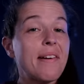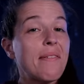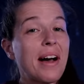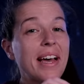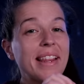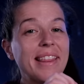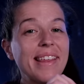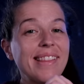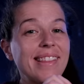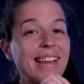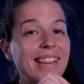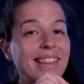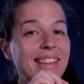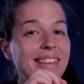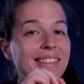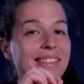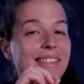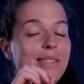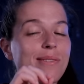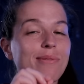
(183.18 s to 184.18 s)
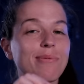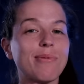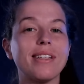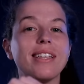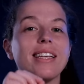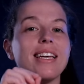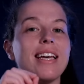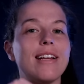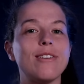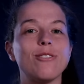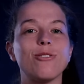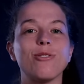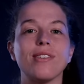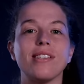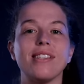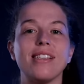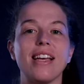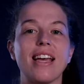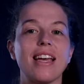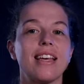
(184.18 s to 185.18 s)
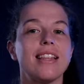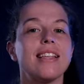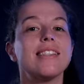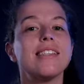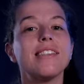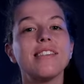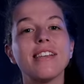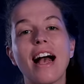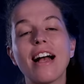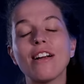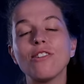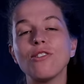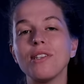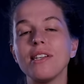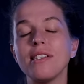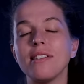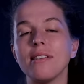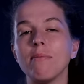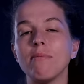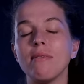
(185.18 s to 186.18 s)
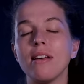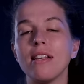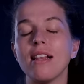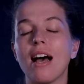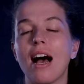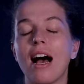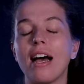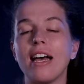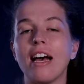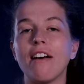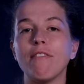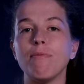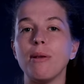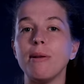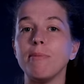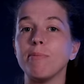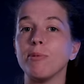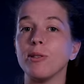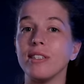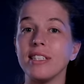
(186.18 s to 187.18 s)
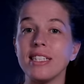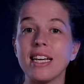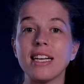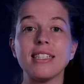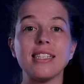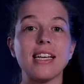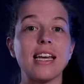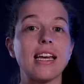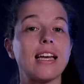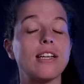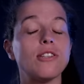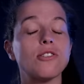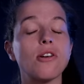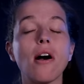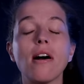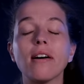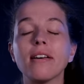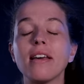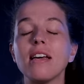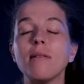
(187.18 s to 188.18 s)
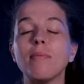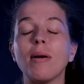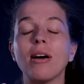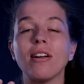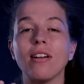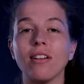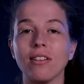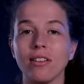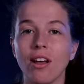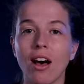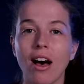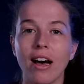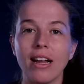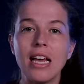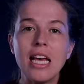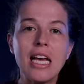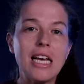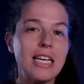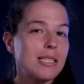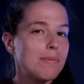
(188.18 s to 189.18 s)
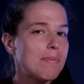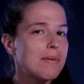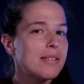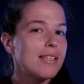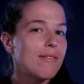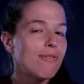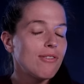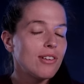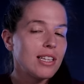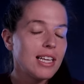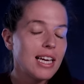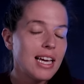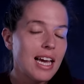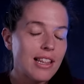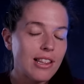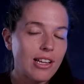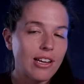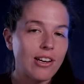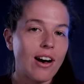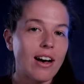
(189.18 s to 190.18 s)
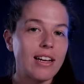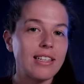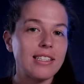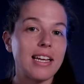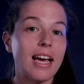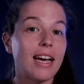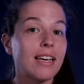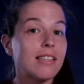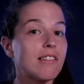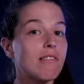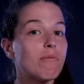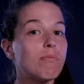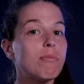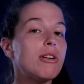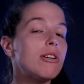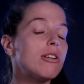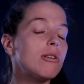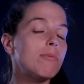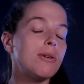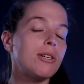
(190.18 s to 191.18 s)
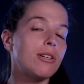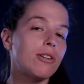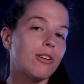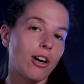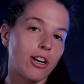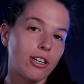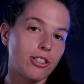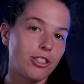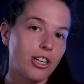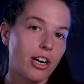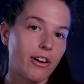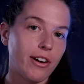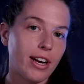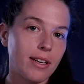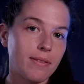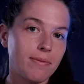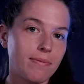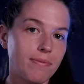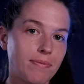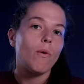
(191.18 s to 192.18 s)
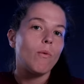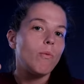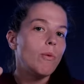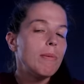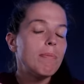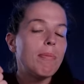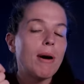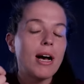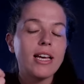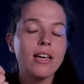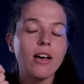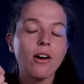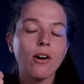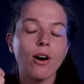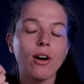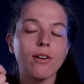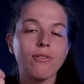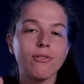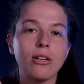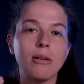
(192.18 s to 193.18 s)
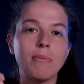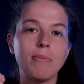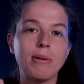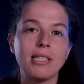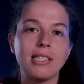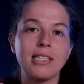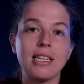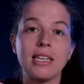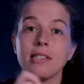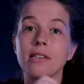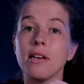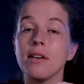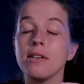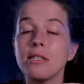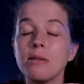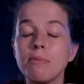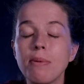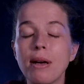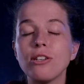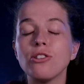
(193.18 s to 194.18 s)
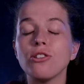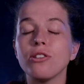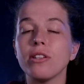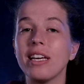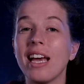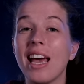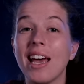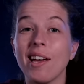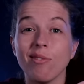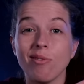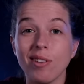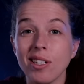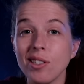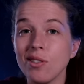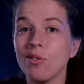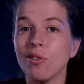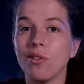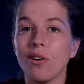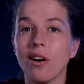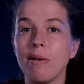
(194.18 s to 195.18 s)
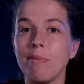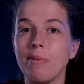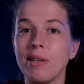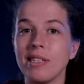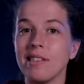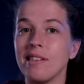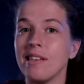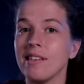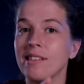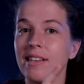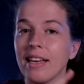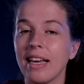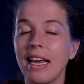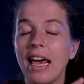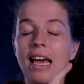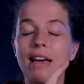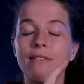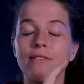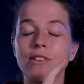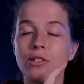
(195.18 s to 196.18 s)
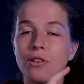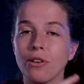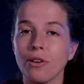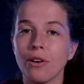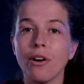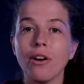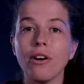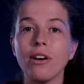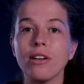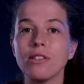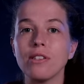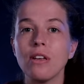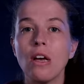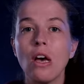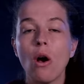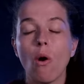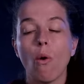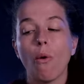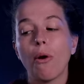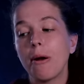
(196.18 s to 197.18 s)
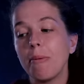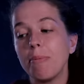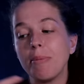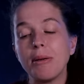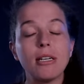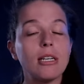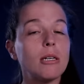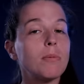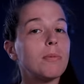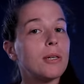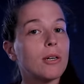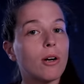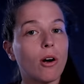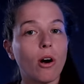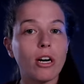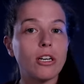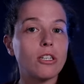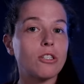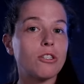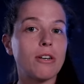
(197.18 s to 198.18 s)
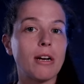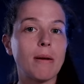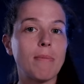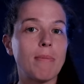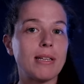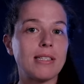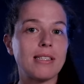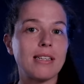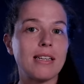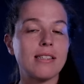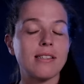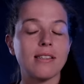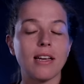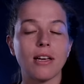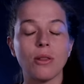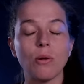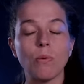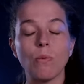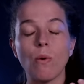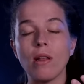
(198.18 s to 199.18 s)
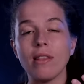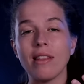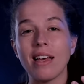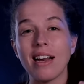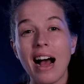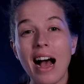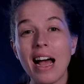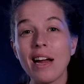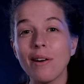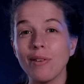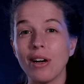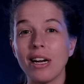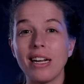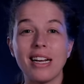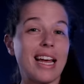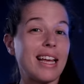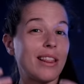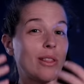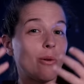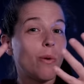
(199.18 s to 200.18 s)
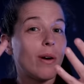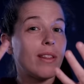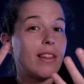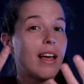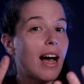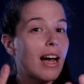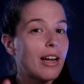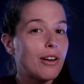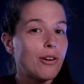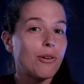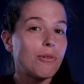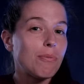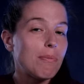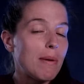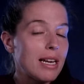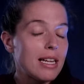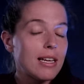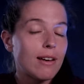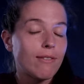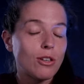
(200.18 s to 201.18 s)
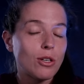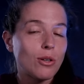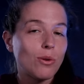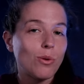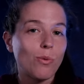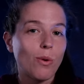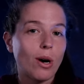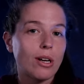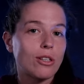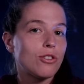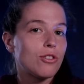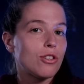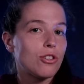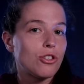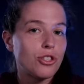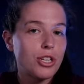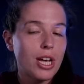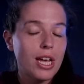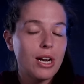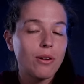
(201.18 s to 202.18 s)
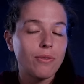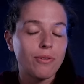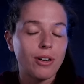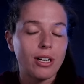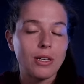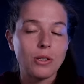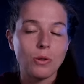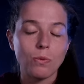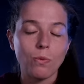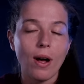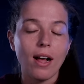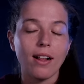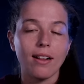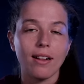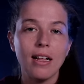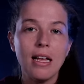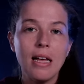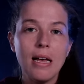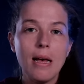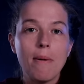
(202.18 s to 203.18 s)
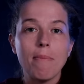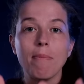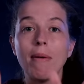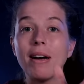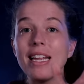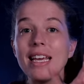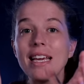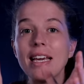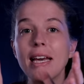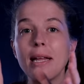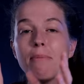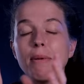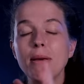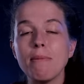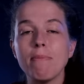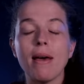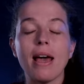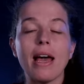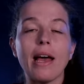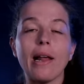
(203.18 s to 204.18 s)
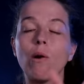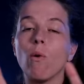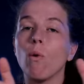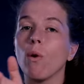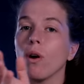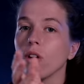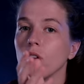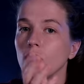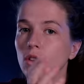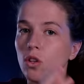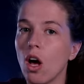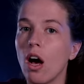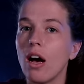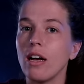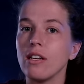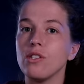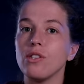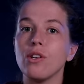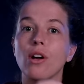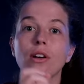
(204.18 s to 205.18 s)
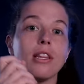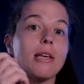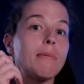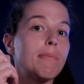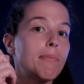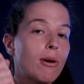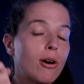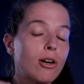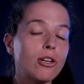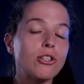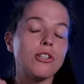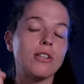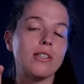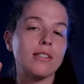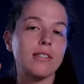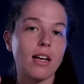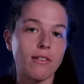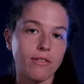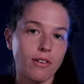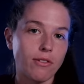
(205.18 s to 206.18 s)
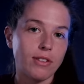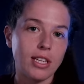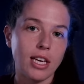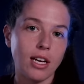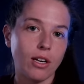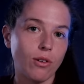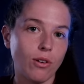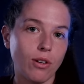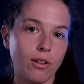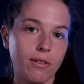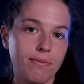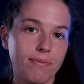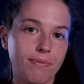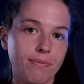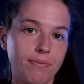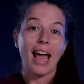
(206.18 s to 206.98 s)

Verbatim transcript: Now, I think that this is really interesting, and this is actually something that I have been predicting and talking about a lot, specifically in the context of peer to peer car sharing. When buying a car for a business, especially a rental car business like Avis or Hertz, or a peer to peer car sharing business like the one that I run and the one that I know many of you who watch this channel run as well, money can be made or lost on the purchase of a vehicle.